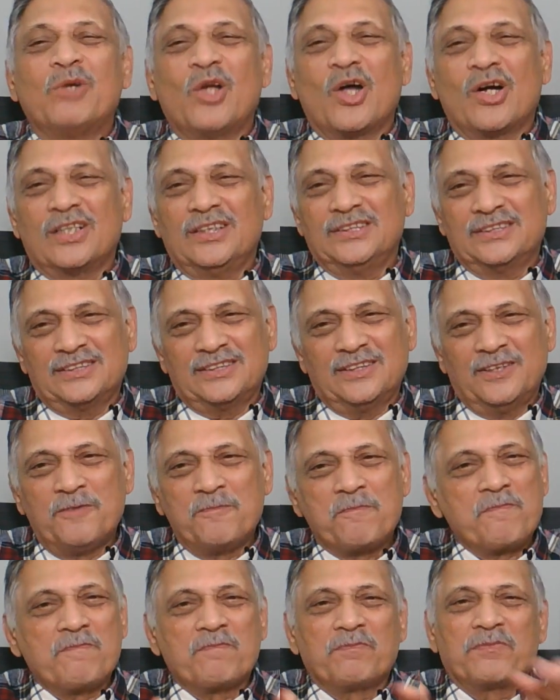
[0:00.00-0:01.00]
blockers,
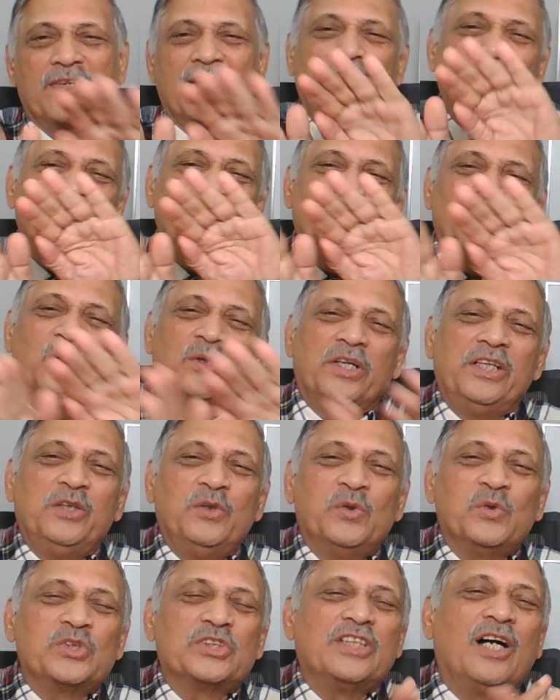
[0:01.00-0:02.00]
and you
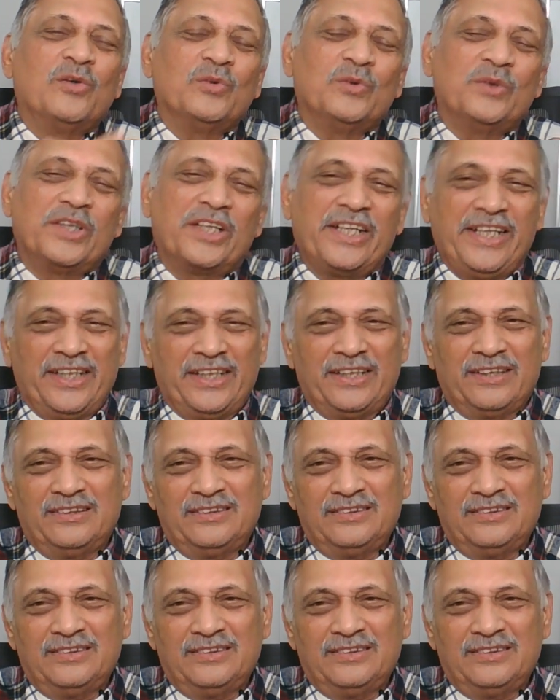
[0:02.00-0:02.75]
reduce down the rate.